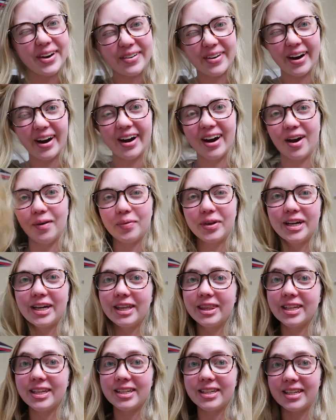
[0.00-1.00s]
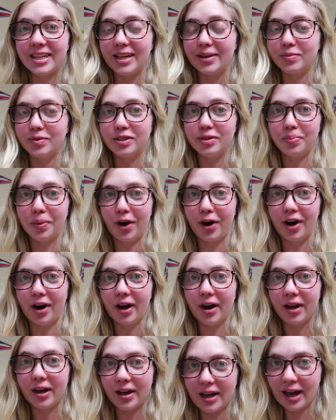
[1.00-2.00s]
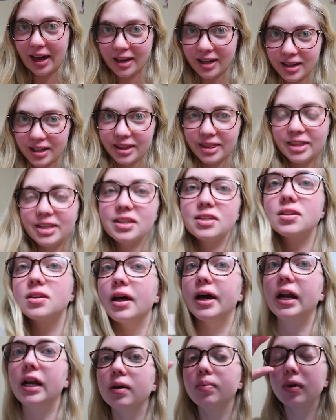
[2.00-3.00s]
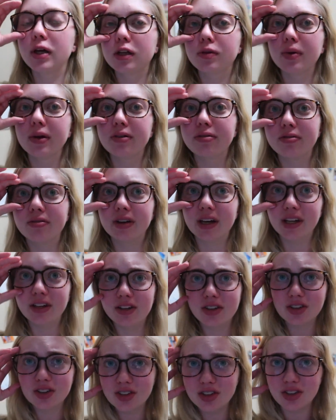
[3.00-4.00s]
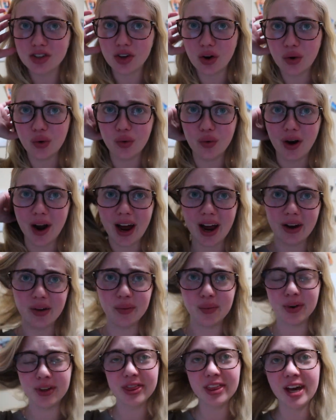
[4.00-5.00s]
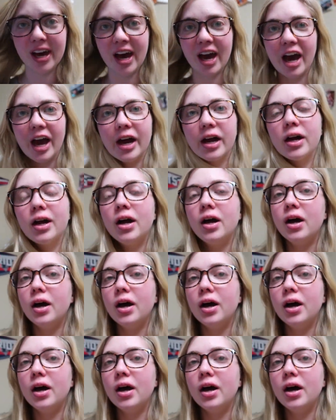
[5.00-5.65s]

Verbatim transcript: Okay, I'm like in the same spot and this lighting makes my face look so red. What the heck?